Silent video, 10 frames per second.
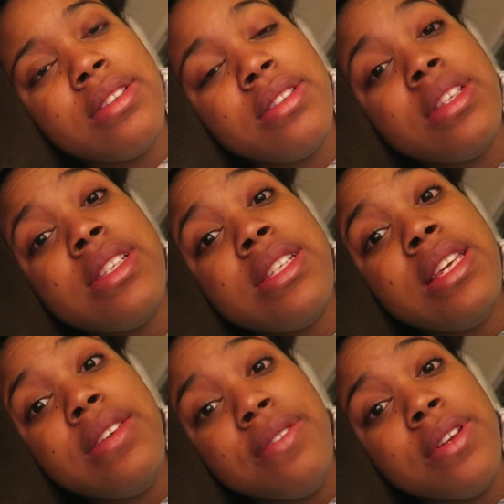This
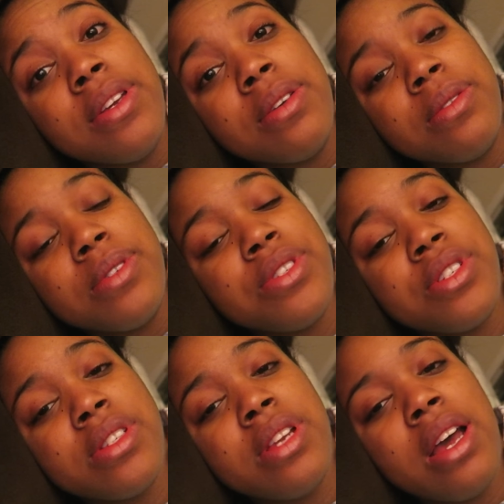evening was
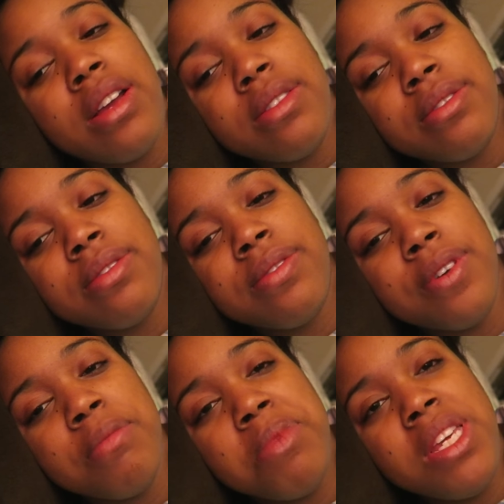just not
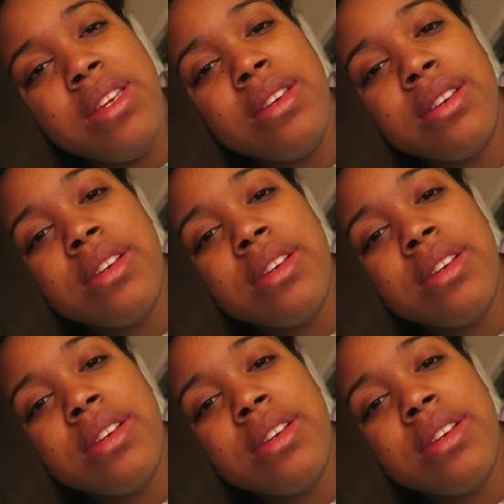for me.